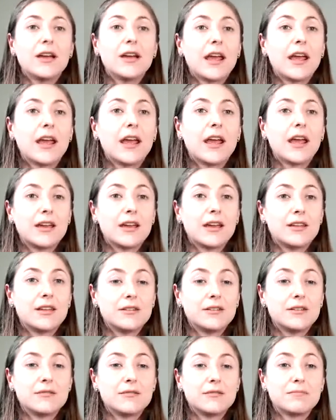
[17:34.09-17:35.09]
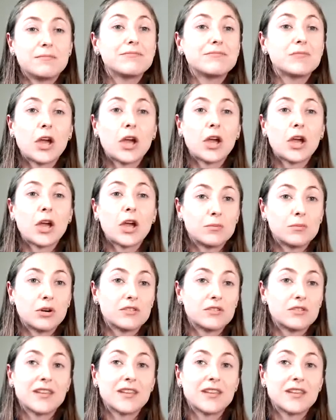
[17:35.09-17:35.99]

and customers'